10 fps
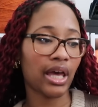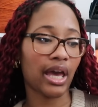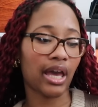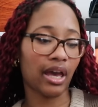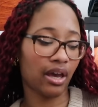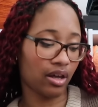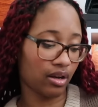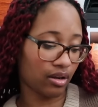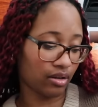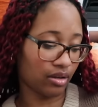
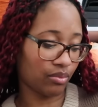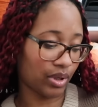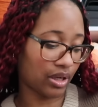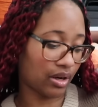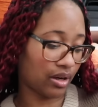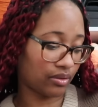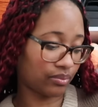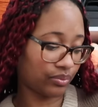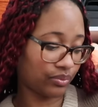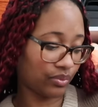And oh my god,
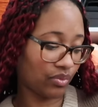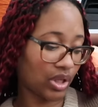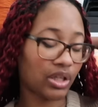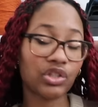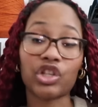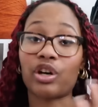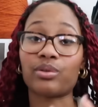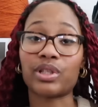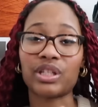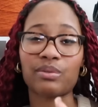
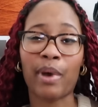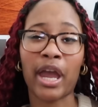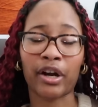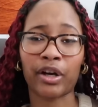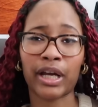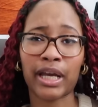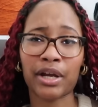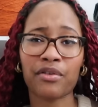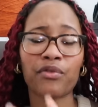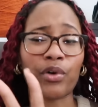Chelsea's
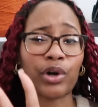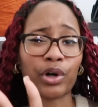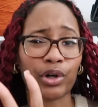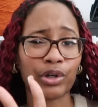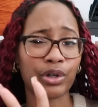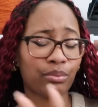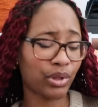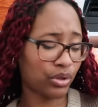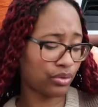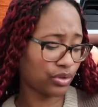pairing for her
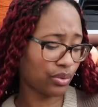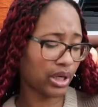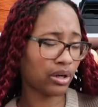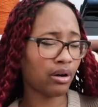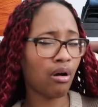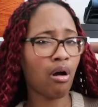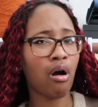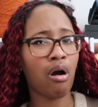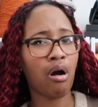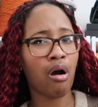balloon sweater,
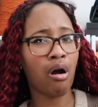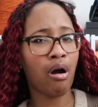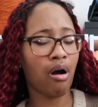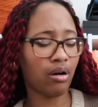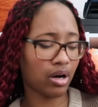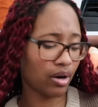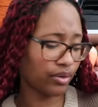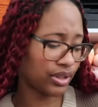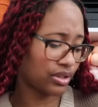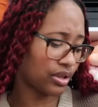
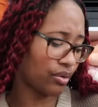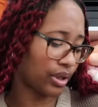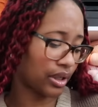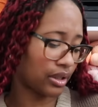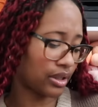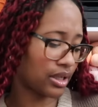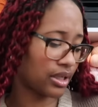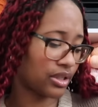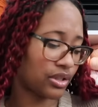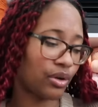oh, it's so good.
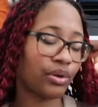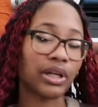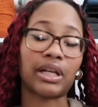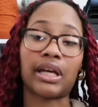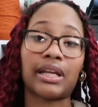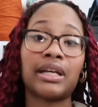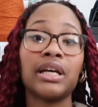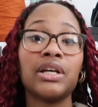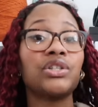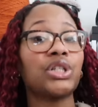It is so good. And
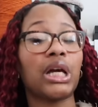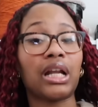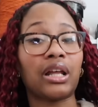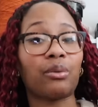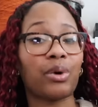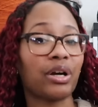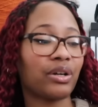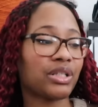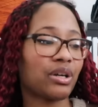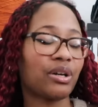she got a lot of
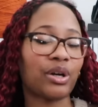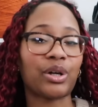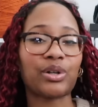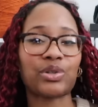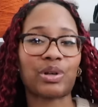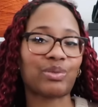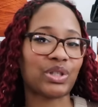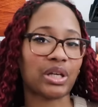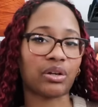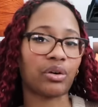progress on hers, and I'm
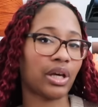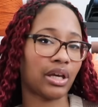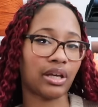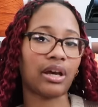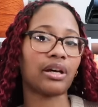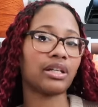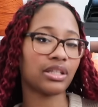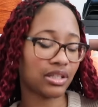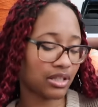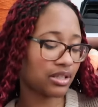just like, okay, yeah,
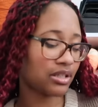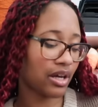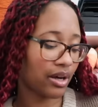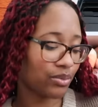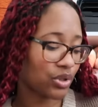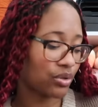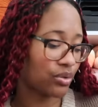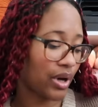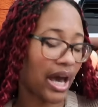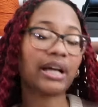it's time
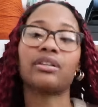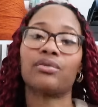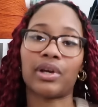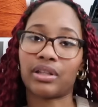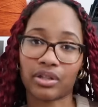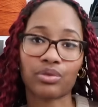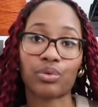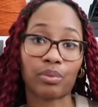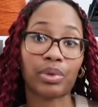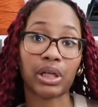to activate this
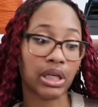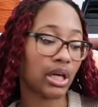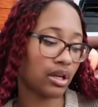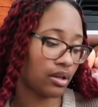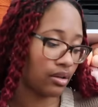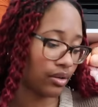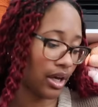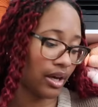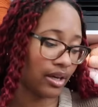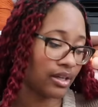whip again,
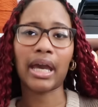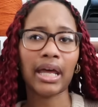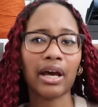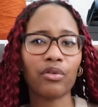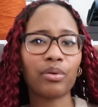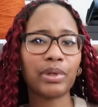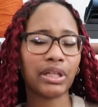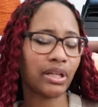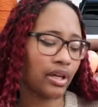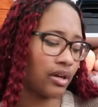okay? And I will be
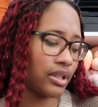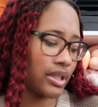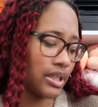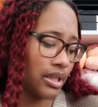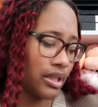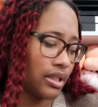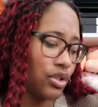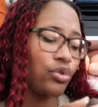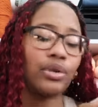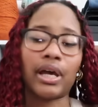knitting on this
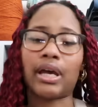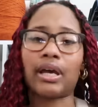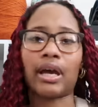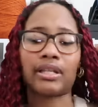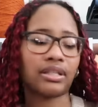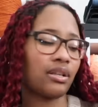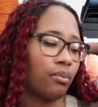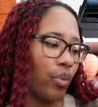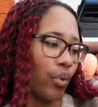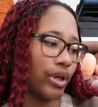today at
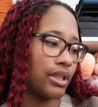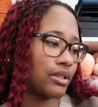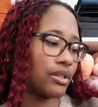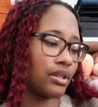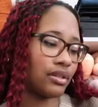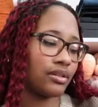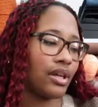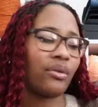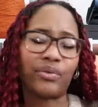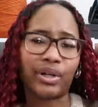some point.
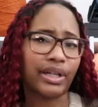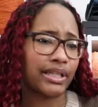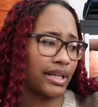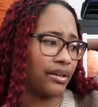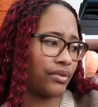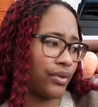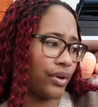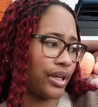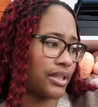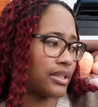I'm very excited
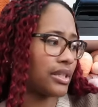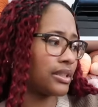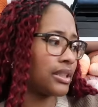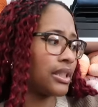for it.